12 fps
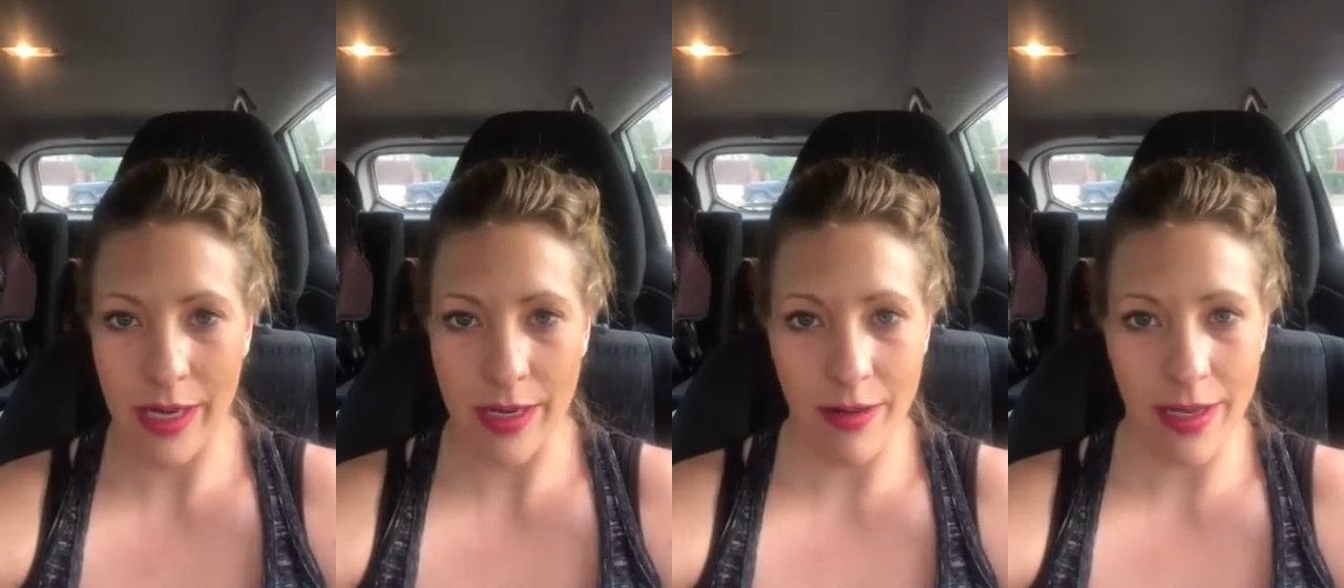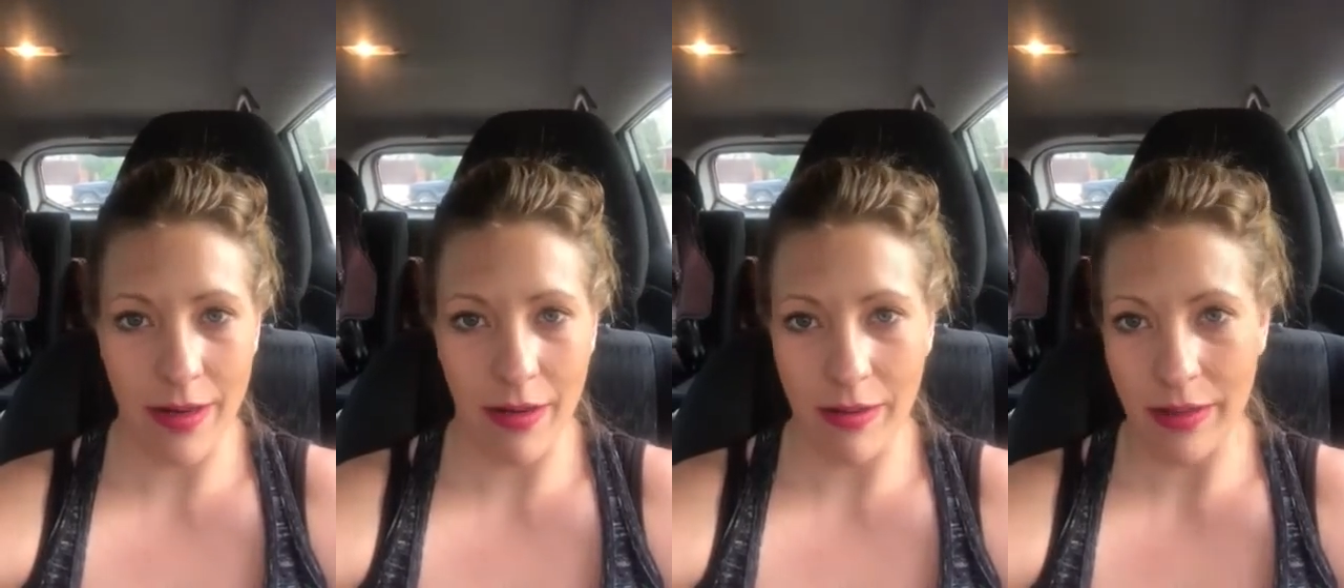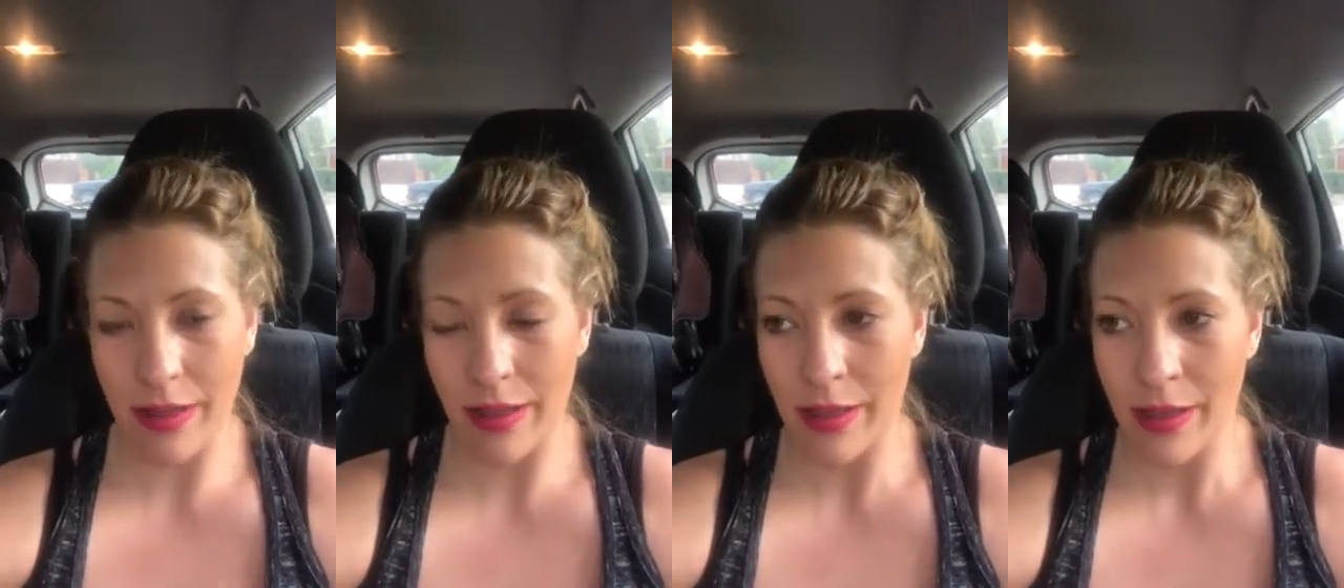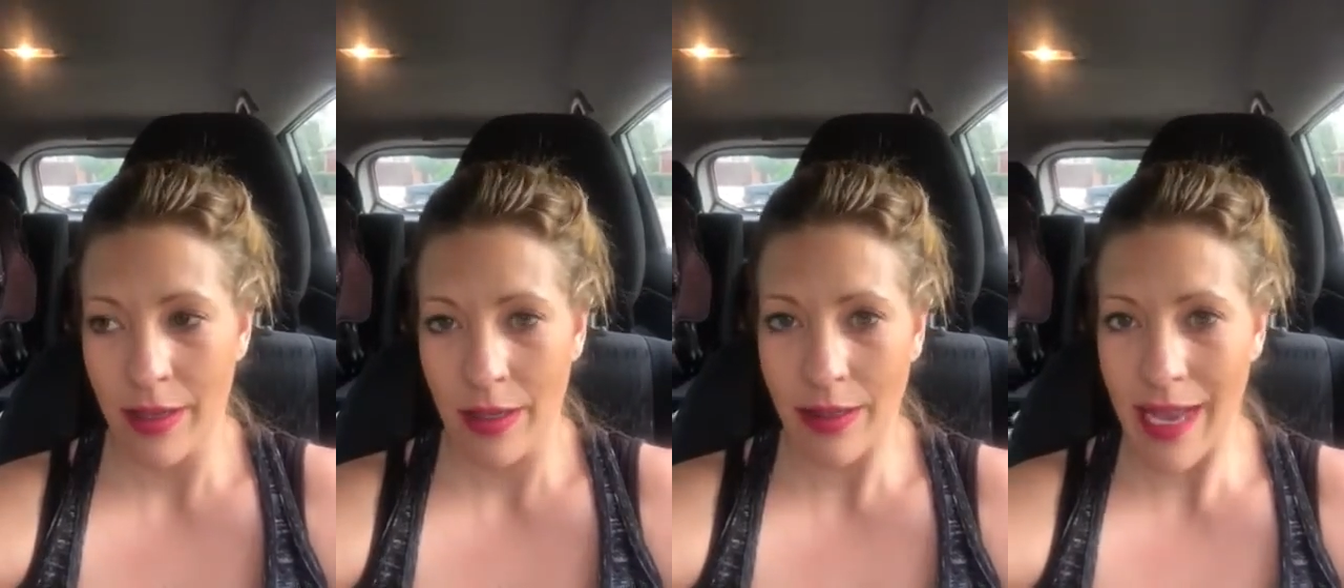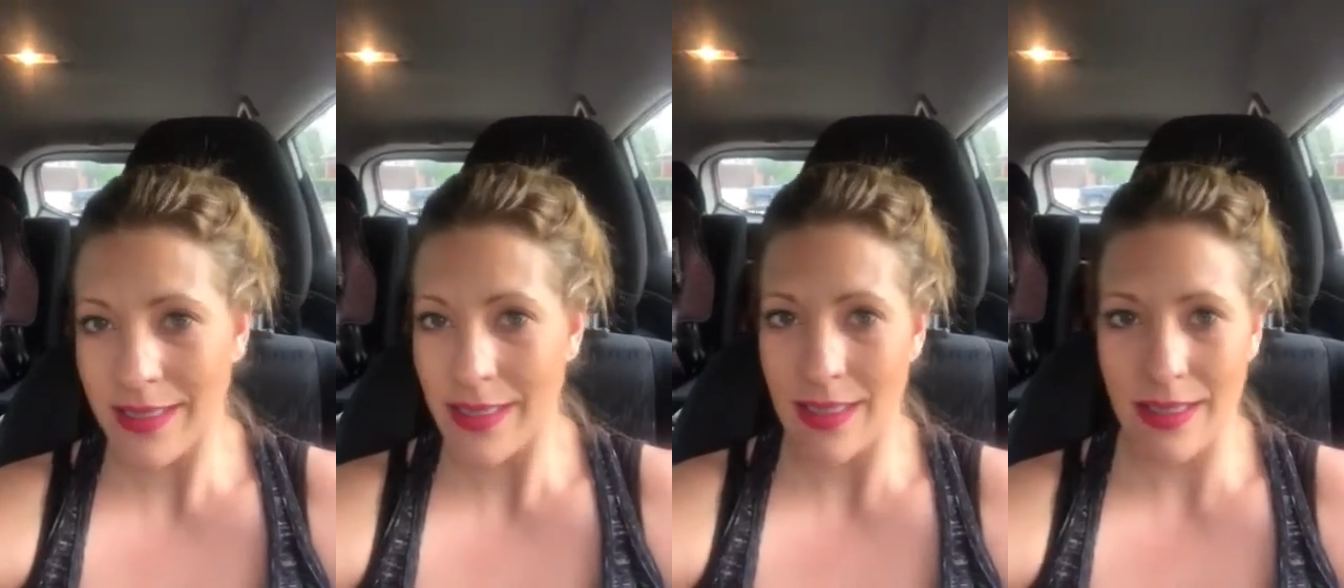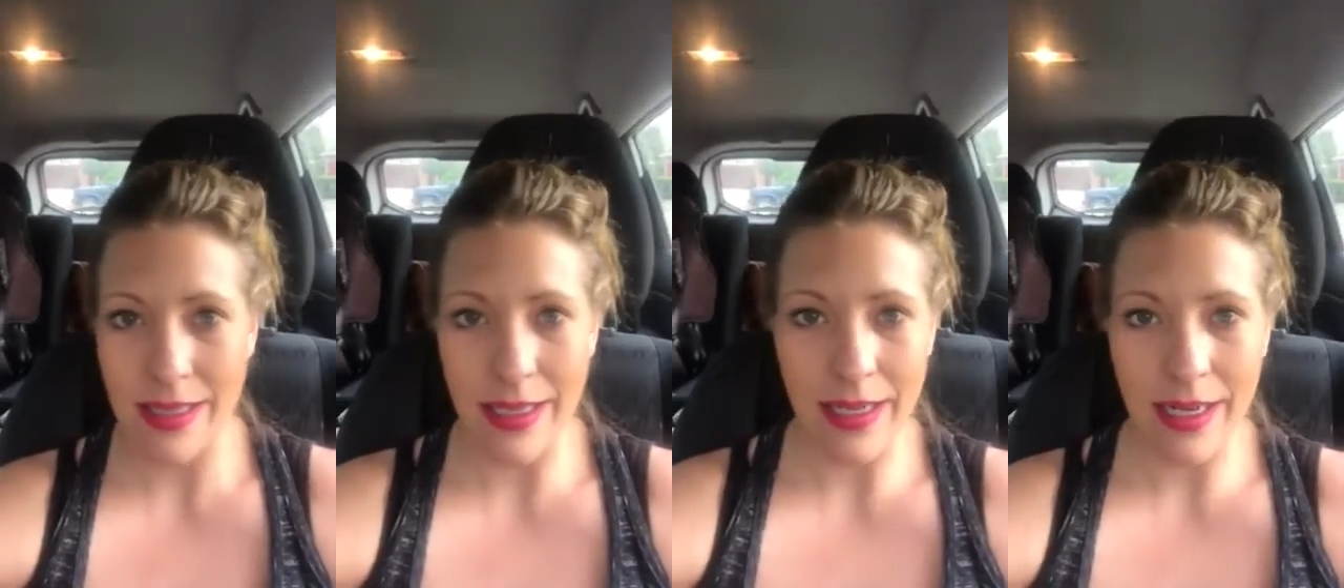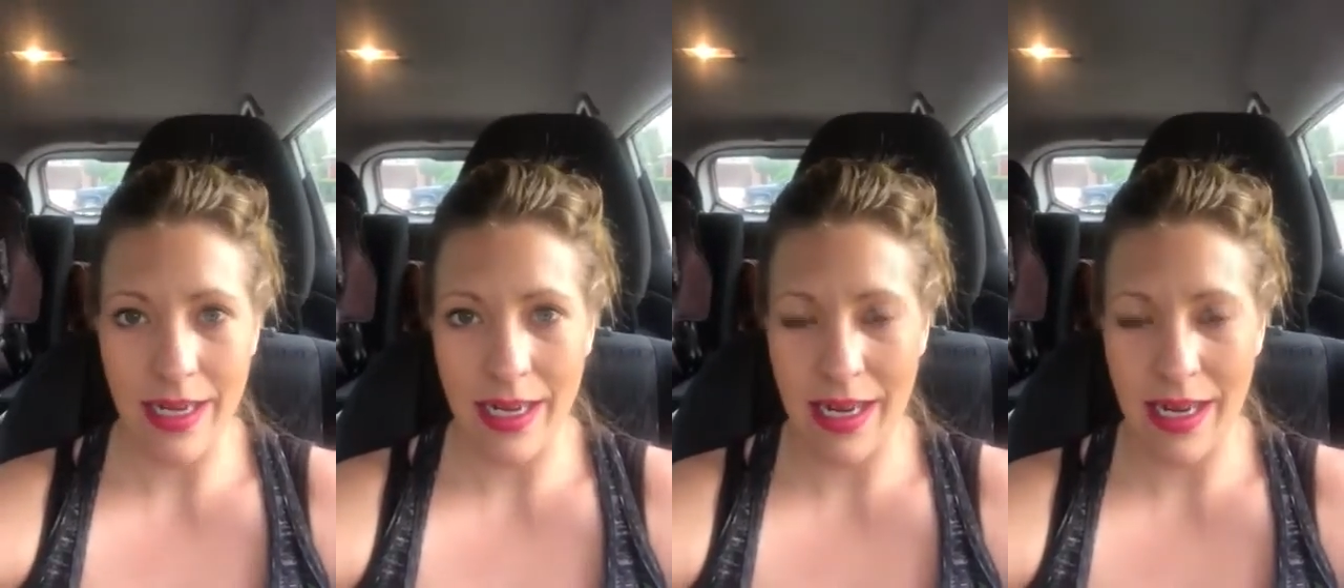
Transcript: and you get all the classes and